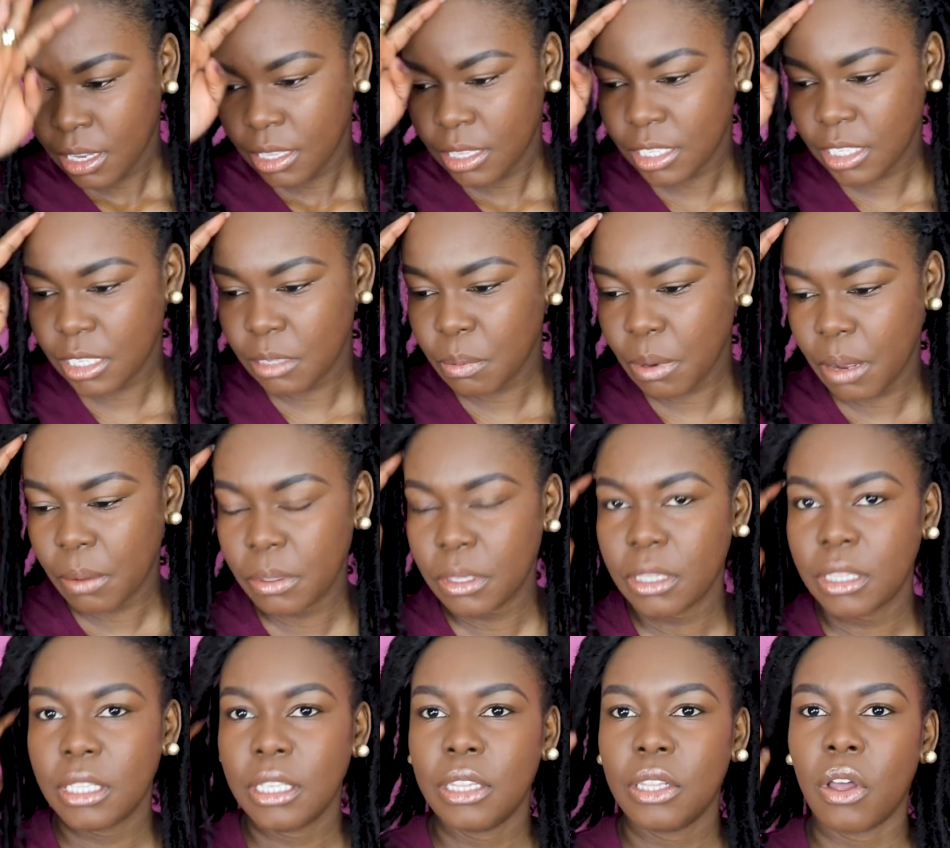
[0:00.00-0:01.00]
This is probably
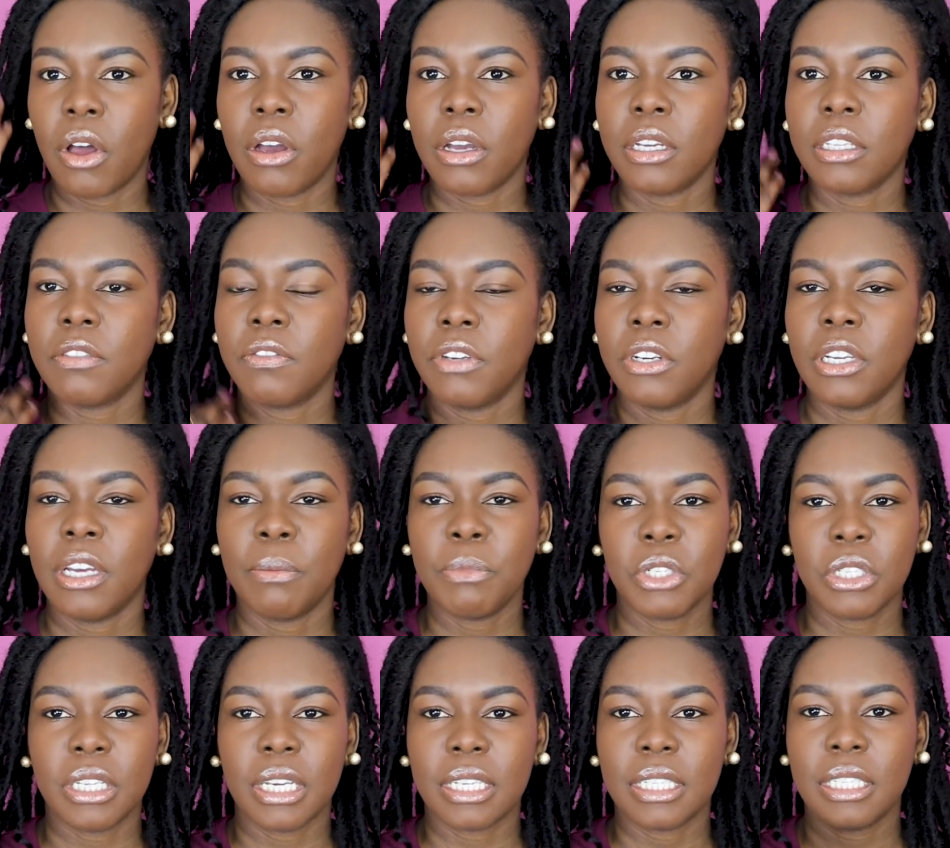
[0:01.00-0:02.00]
the longest video. I'm
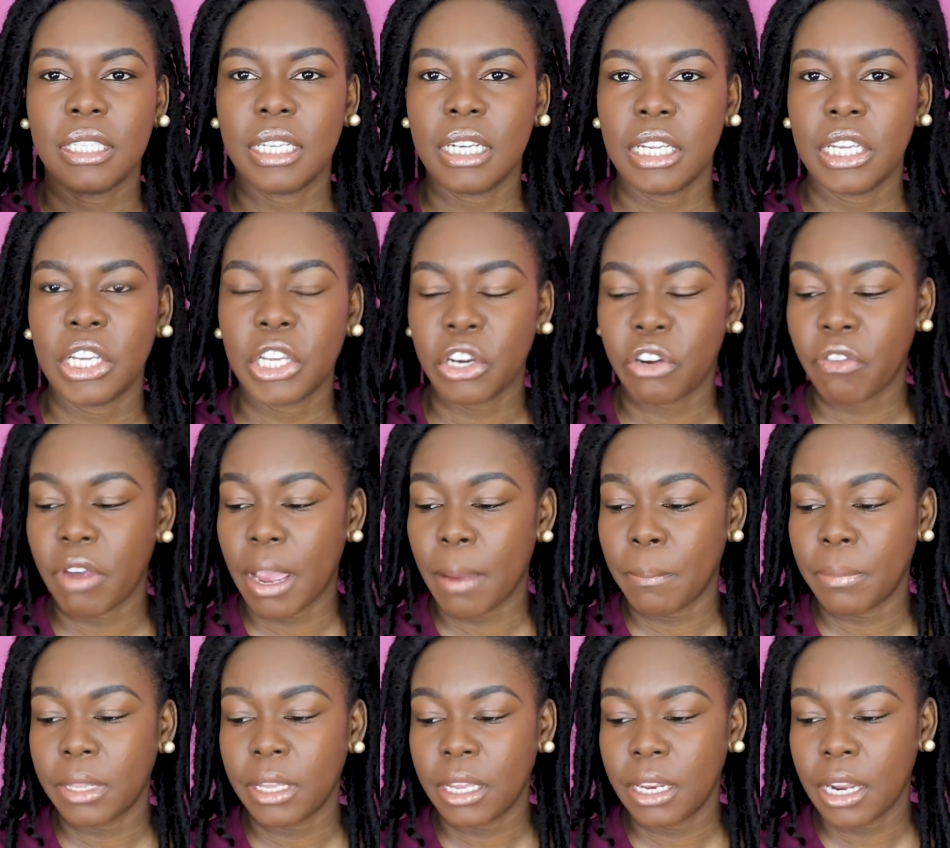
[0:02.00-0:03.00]
just like sitting here
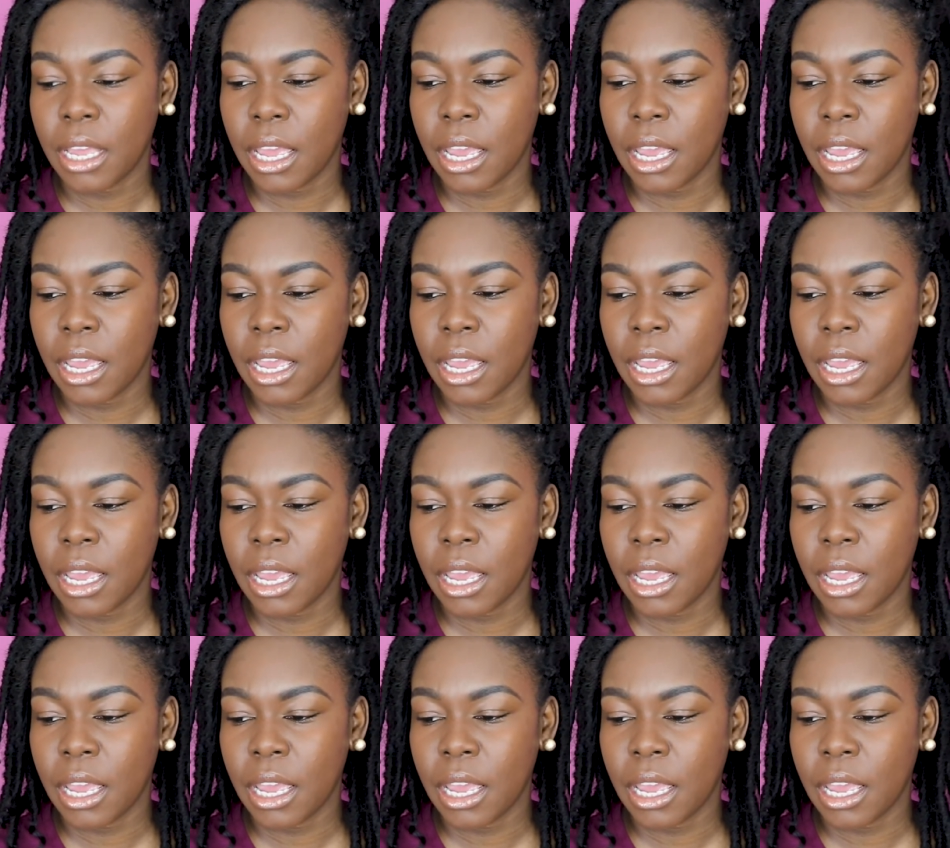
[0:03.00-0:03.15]
rambling,